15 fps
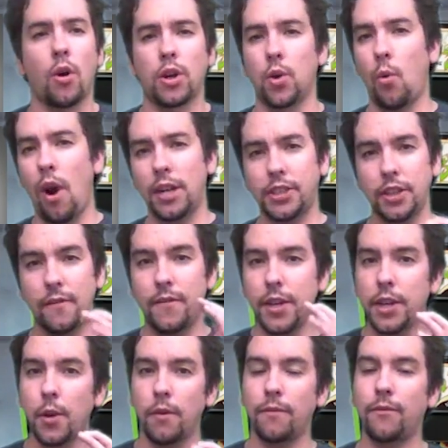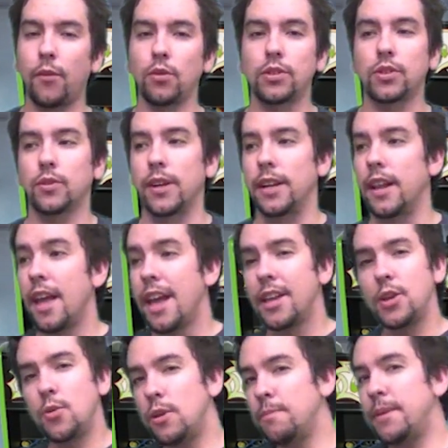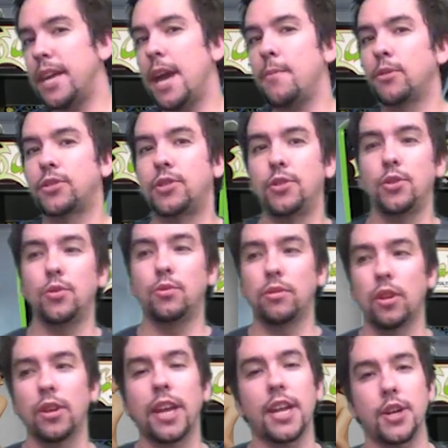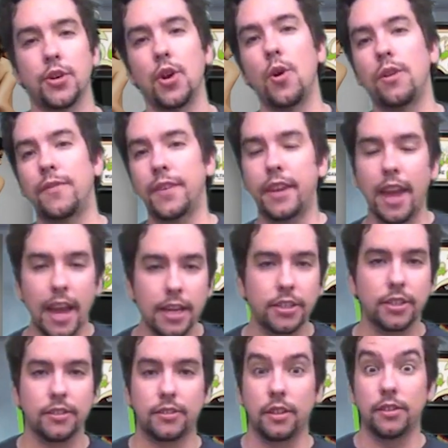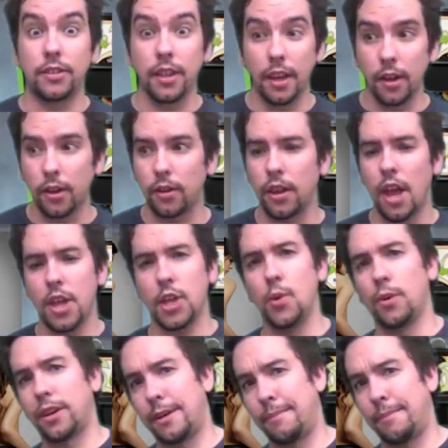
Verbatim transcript: or you're watching a video in full screen, you wouldn't be able to look at your notifications until you were